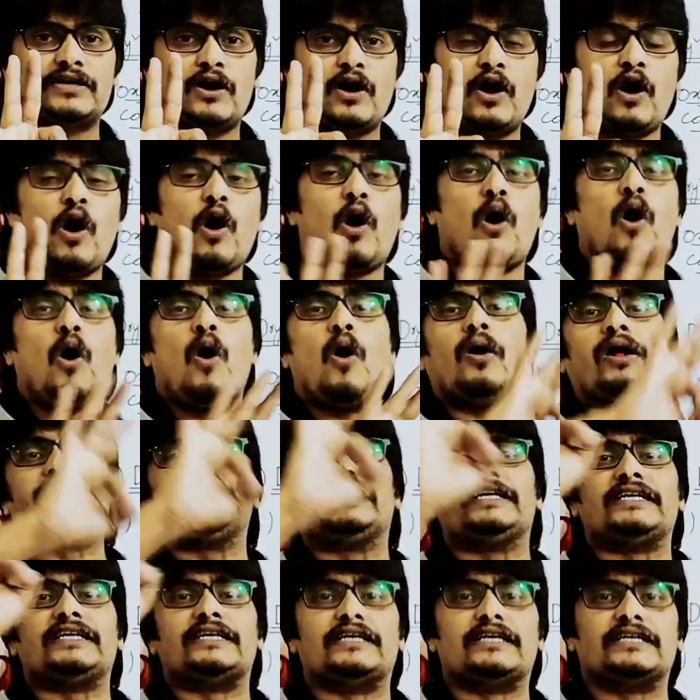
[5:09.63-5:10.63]
all the
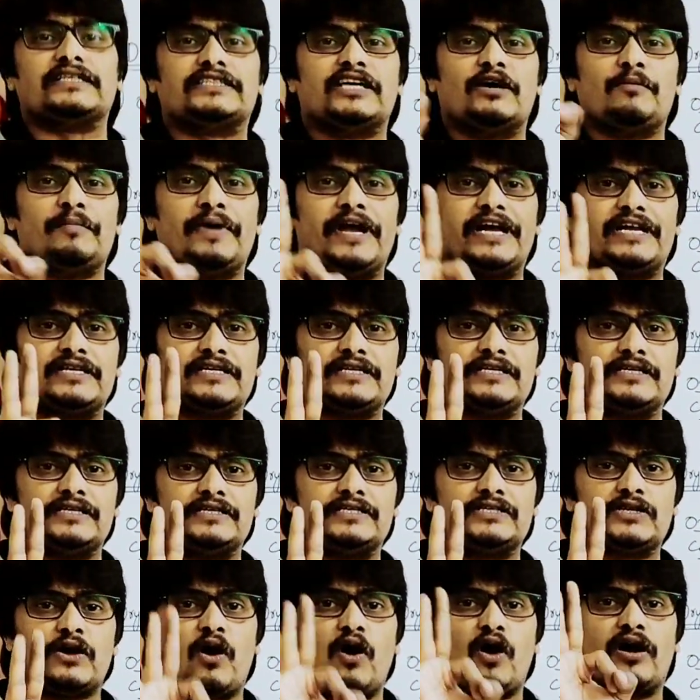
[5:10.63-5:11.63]
other metals
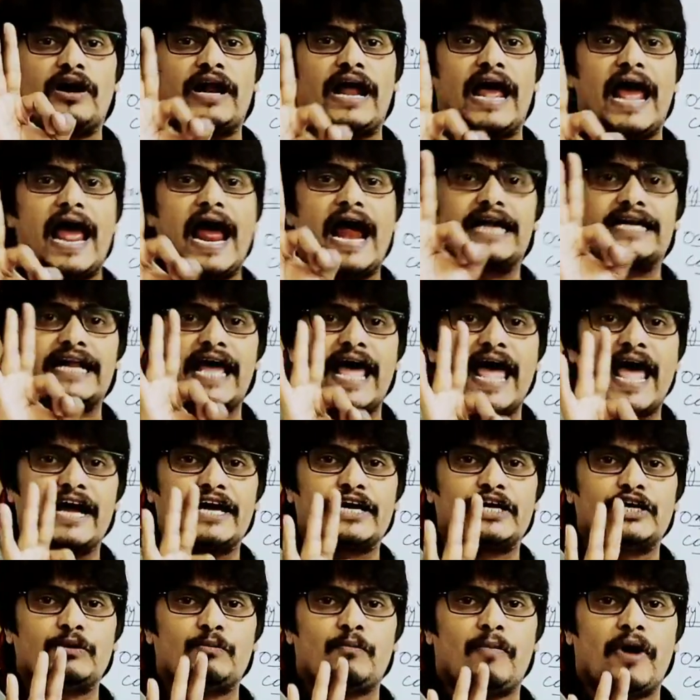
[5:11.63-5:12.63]
are
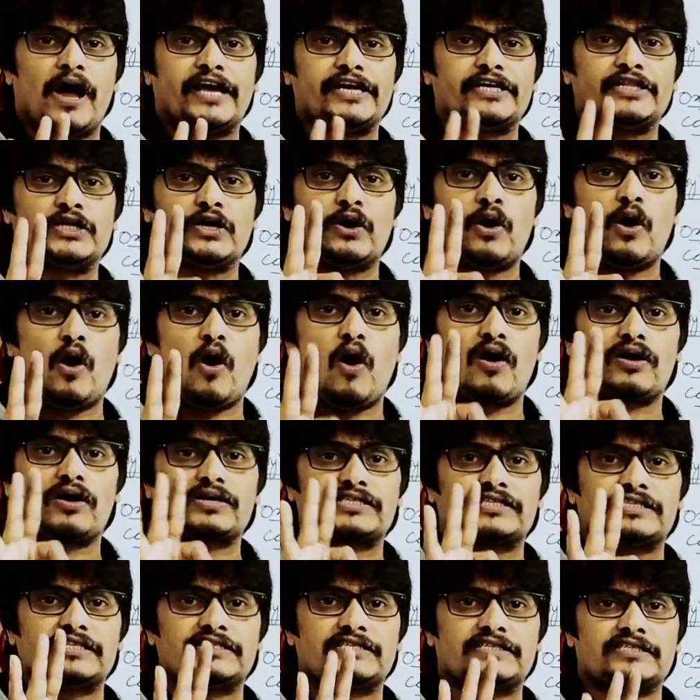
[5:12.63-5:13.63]
attacked by the
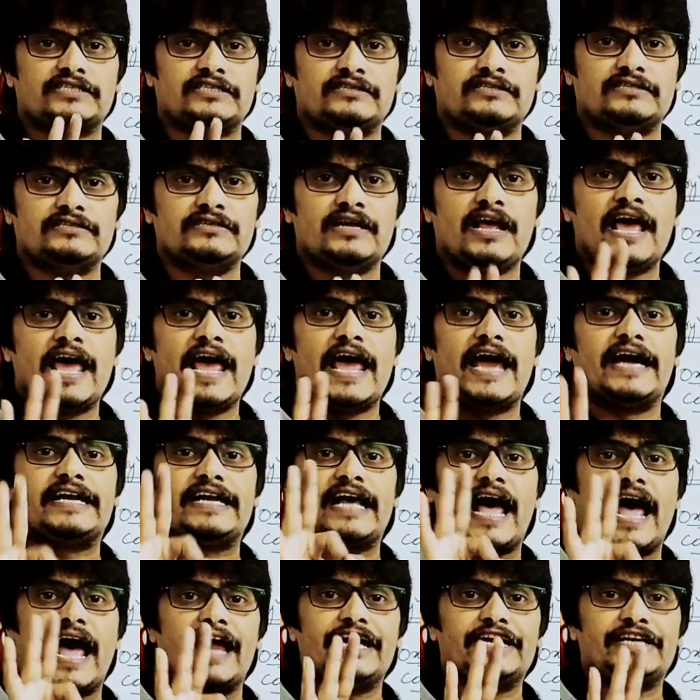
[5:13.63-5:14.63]
oxygen at
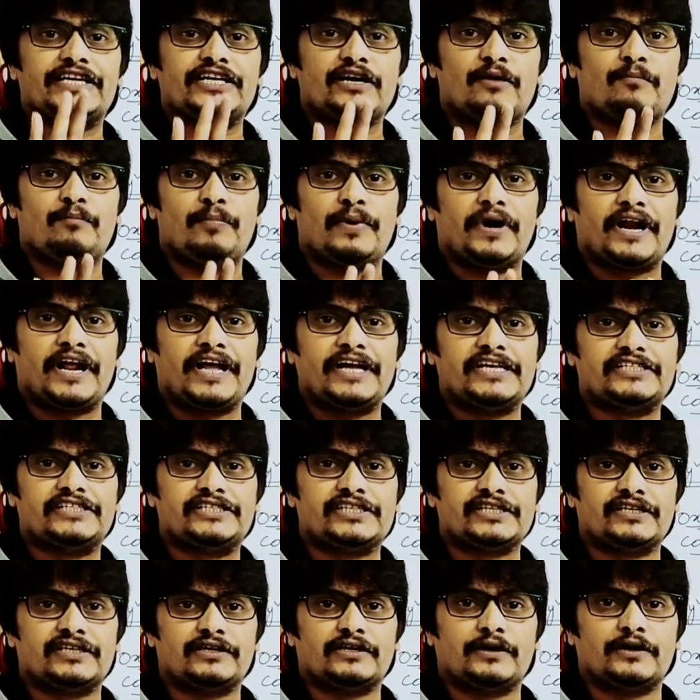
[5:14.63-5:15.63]
high
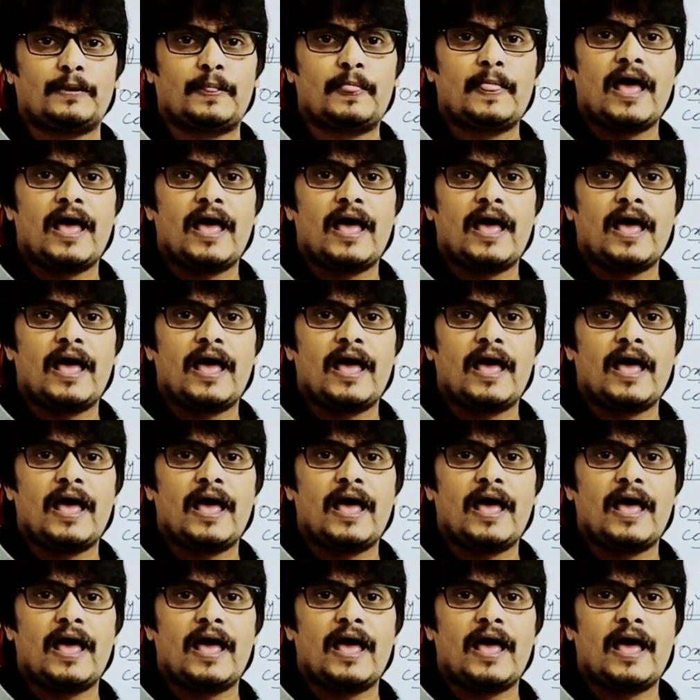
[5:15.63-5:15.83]
temperature